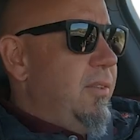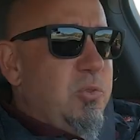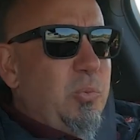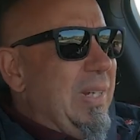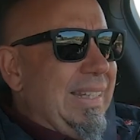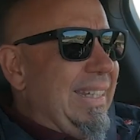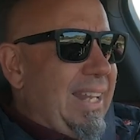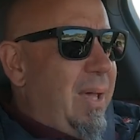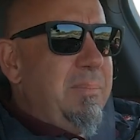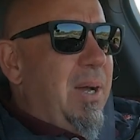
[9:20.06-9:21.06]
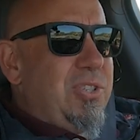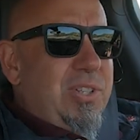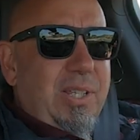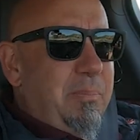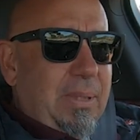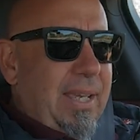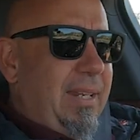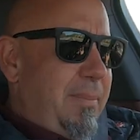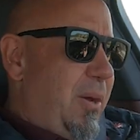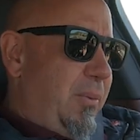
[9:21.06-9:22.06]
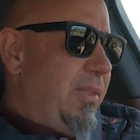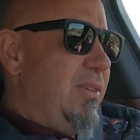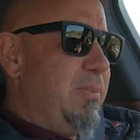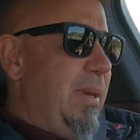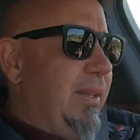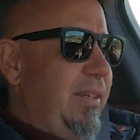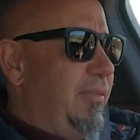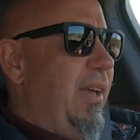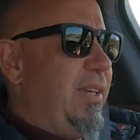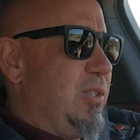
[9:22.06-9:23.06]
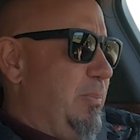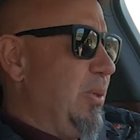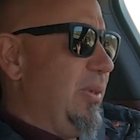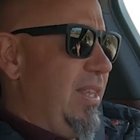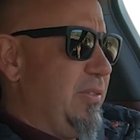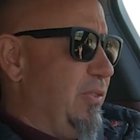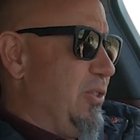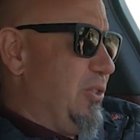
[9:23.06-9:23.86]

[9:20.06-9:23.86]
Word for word: There's really not much to complain about with this Bentley Flying Spur, that's for